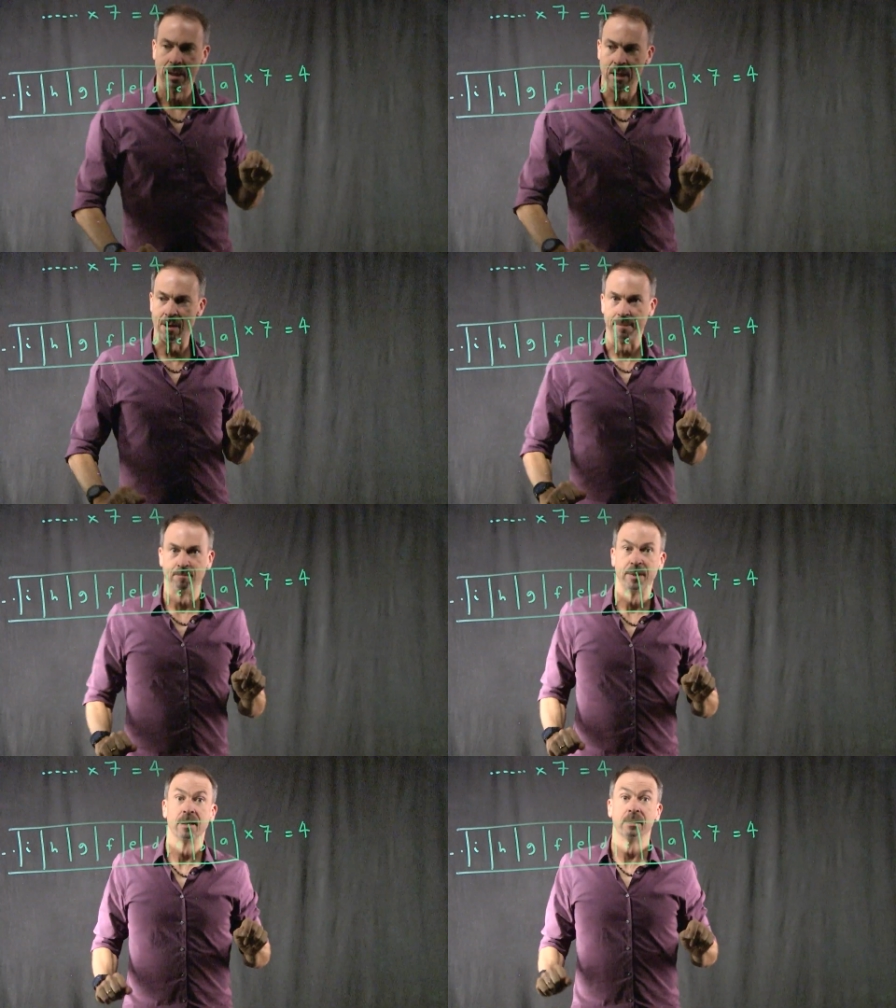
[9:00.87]
All right,
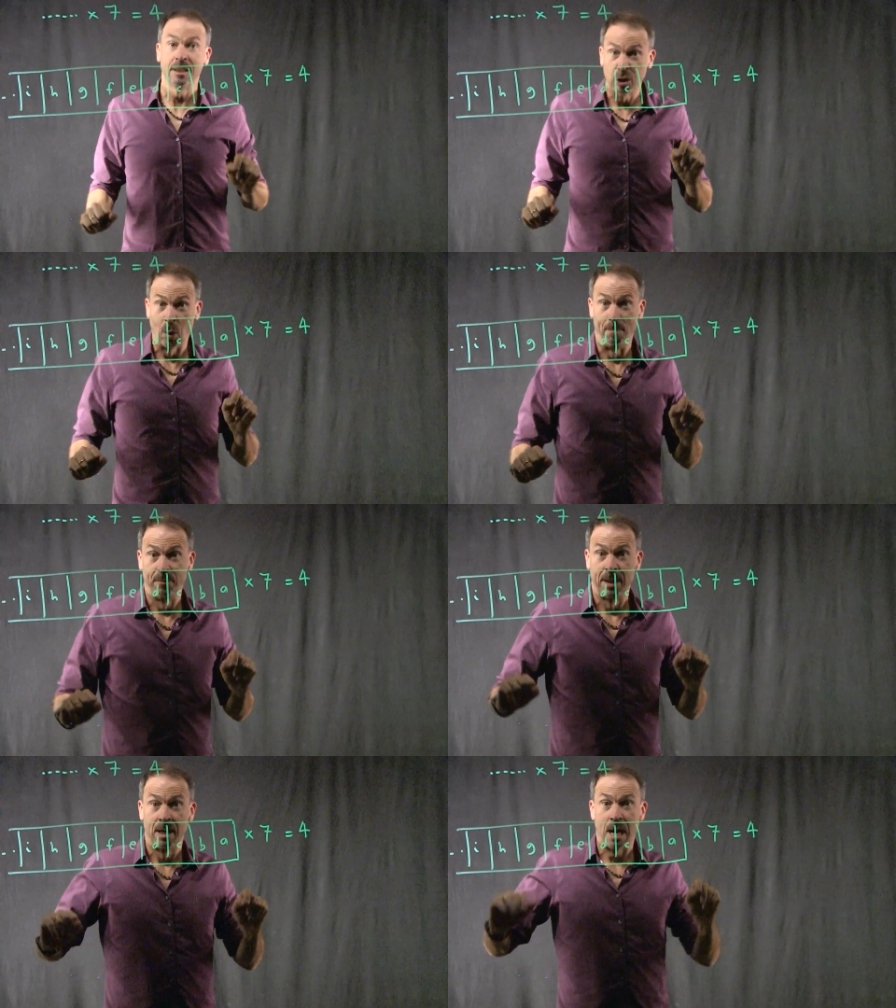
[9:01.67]
so let's do it.
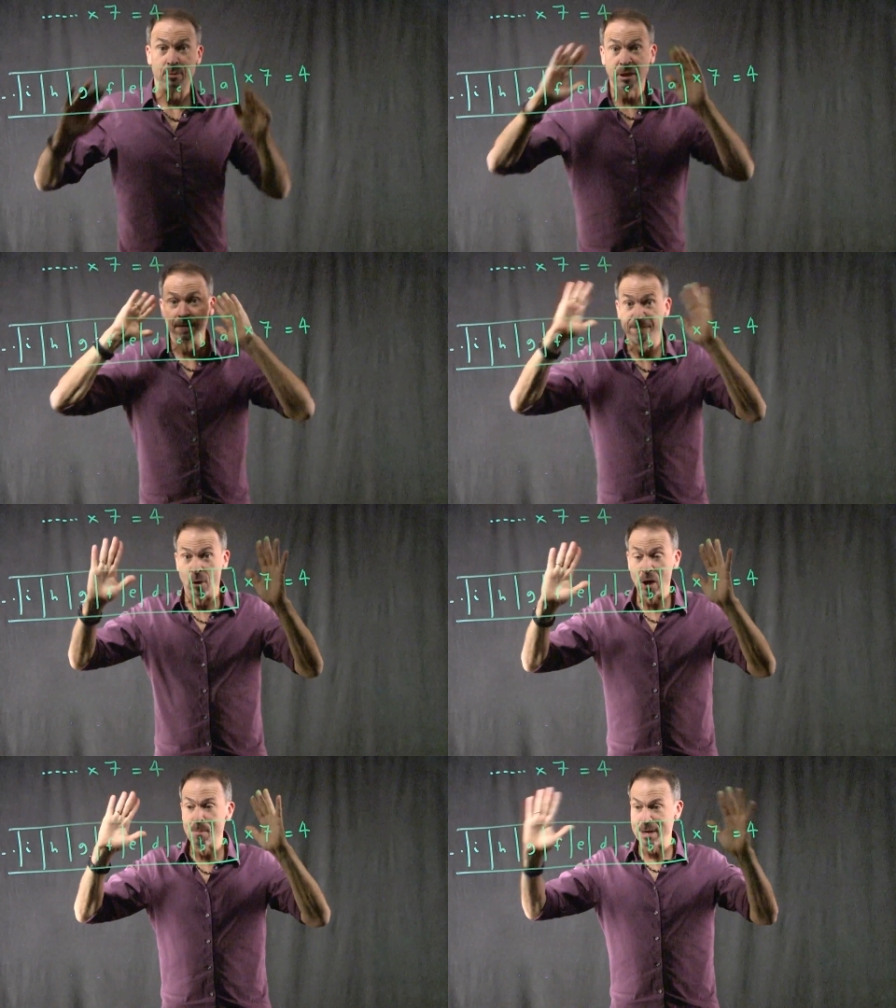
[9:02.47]
I'm just going to
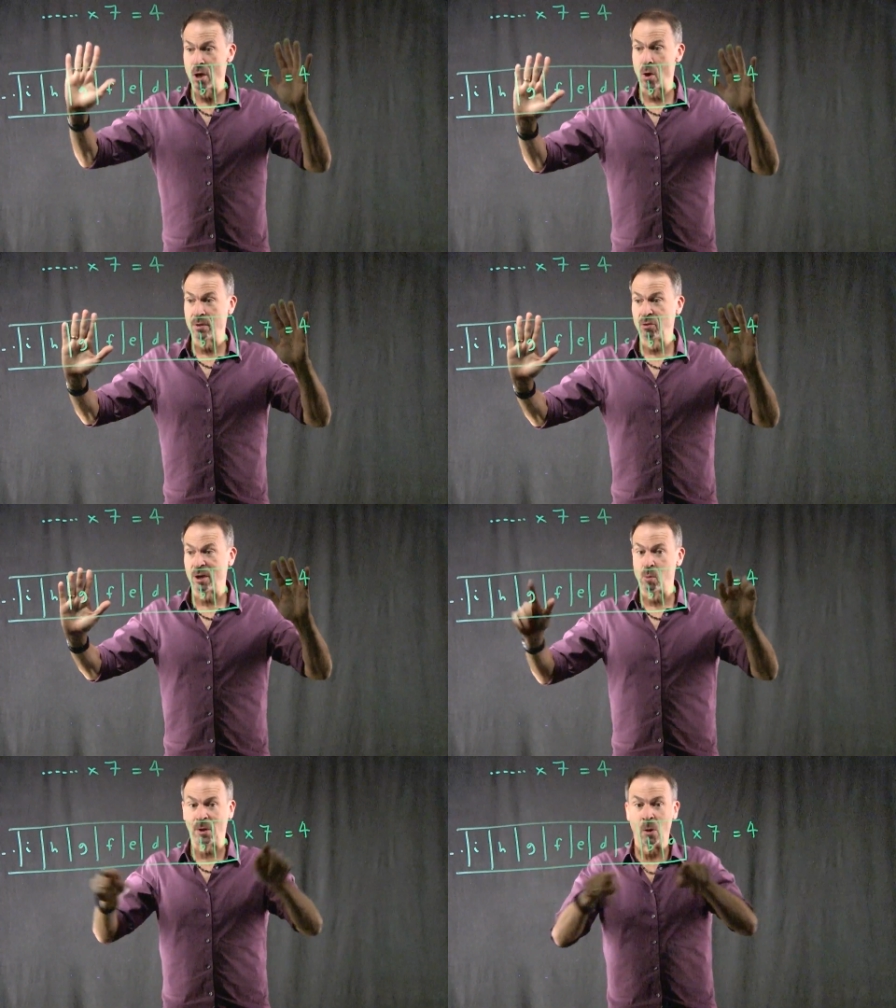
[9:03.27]
follow my nose and try
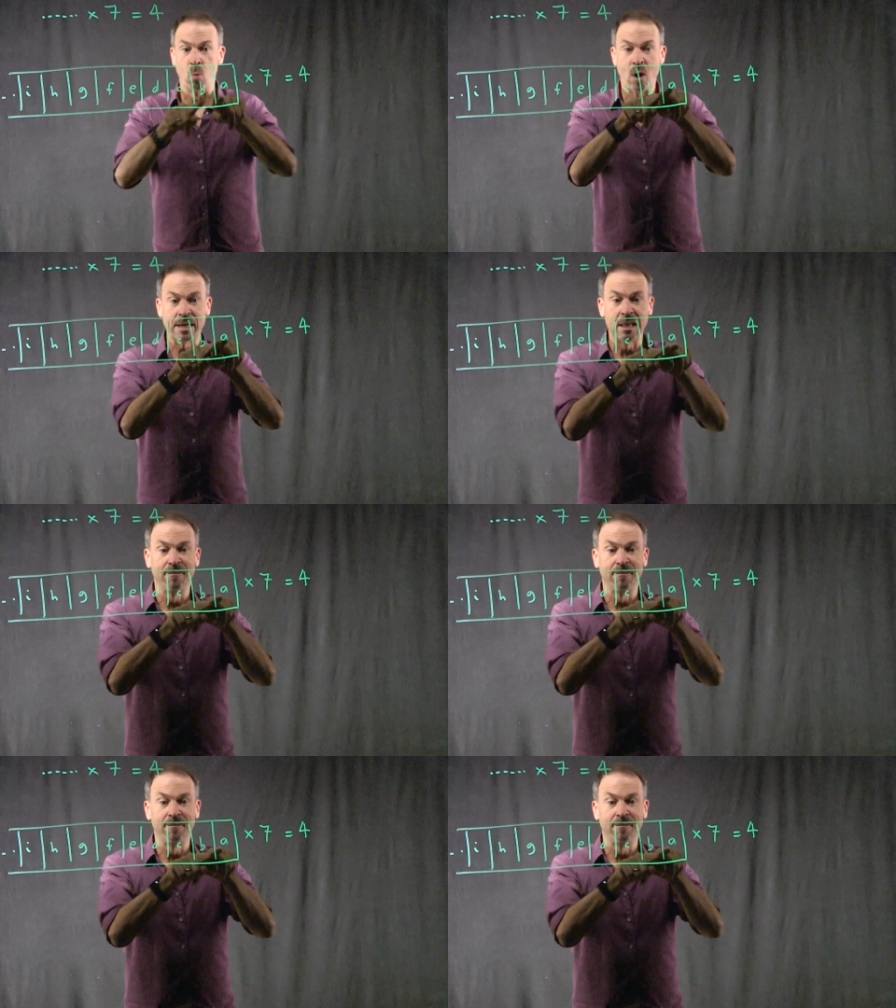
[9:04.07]
to work out what are